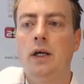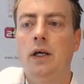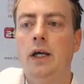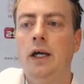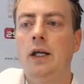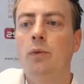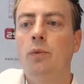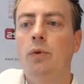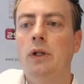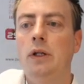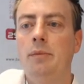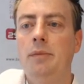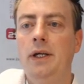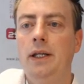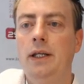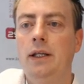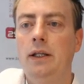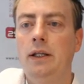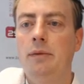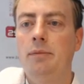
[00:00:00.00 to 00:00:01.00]
it will
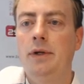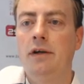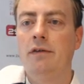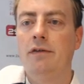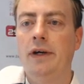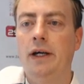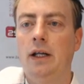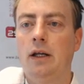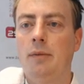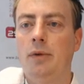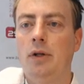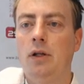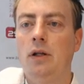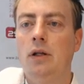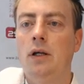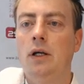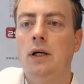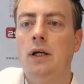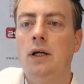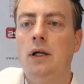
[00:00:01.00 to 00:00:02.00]
immediately be
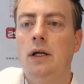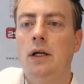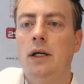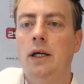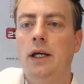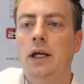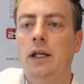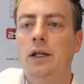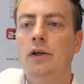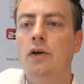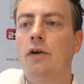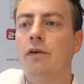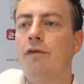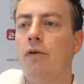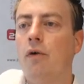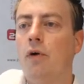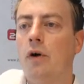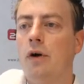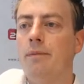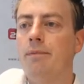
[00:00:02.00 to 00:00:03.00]
available in your
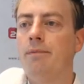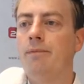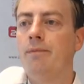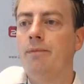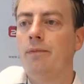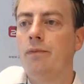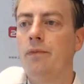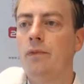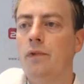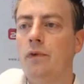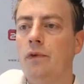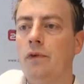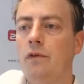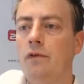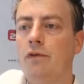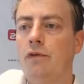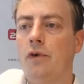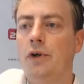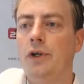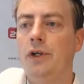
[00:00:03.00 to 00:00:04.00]
form
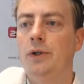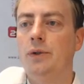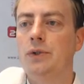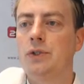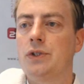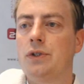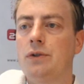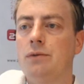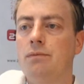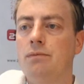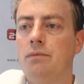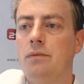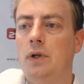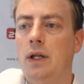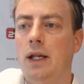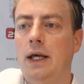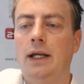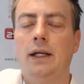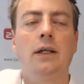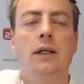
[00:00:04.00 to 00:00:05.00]
for use,
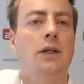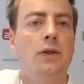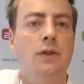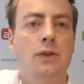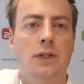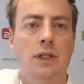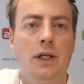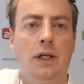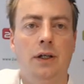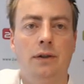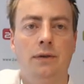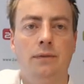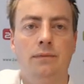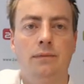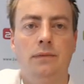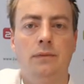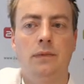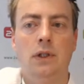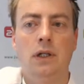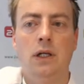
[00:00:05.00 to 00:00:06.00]
like you see here.
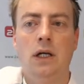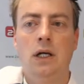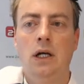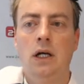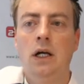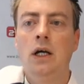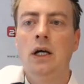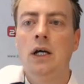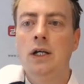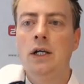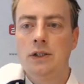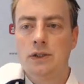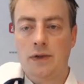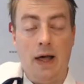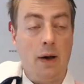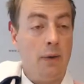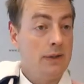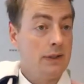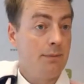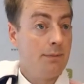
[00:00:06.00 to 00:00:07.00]
So
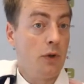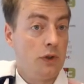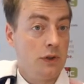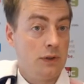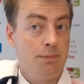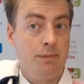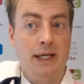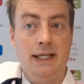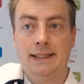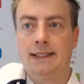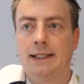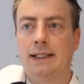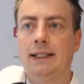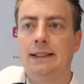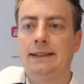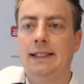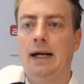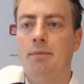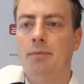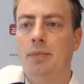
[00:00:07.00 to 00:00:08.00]
that was the most basic
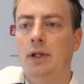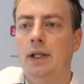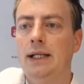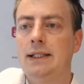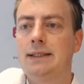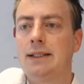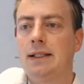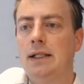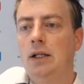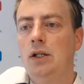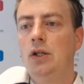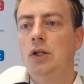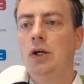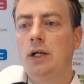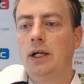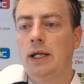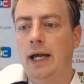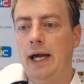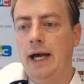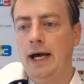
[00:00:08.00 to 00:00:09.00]
example. Let's
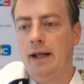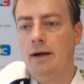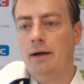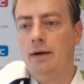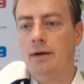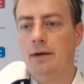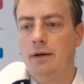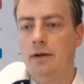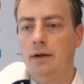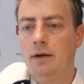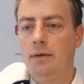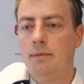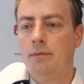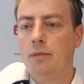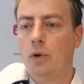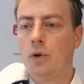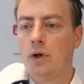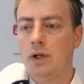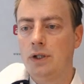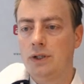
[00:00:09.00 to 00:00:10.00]
look at a
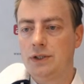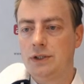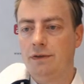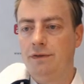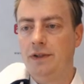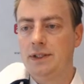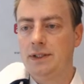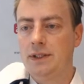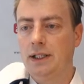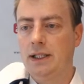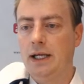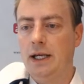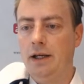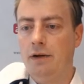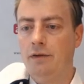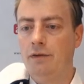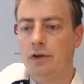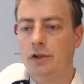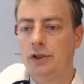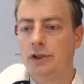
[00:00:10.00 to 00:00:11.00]
more
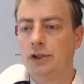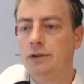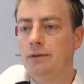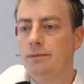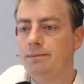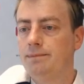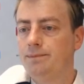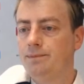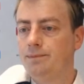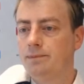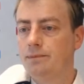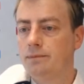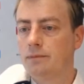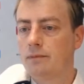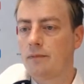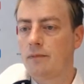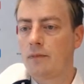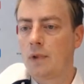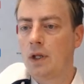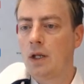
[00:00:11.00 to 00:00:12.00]
sophisticated version,
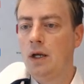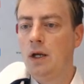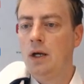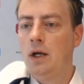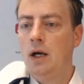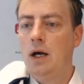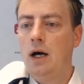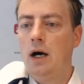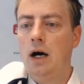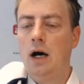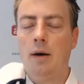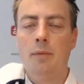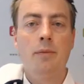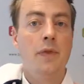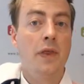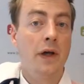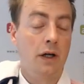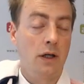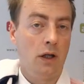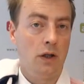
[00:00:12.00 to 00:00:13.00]

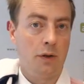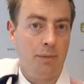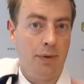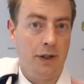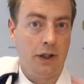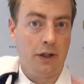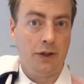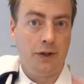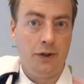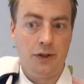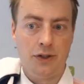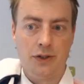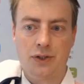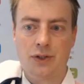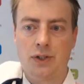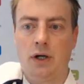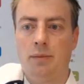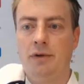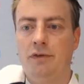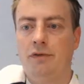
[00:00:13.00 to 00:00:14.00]
the color picker you just
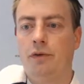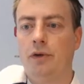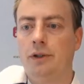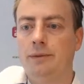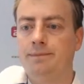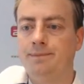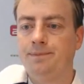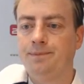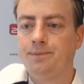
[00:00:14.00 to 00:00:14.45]
saw before.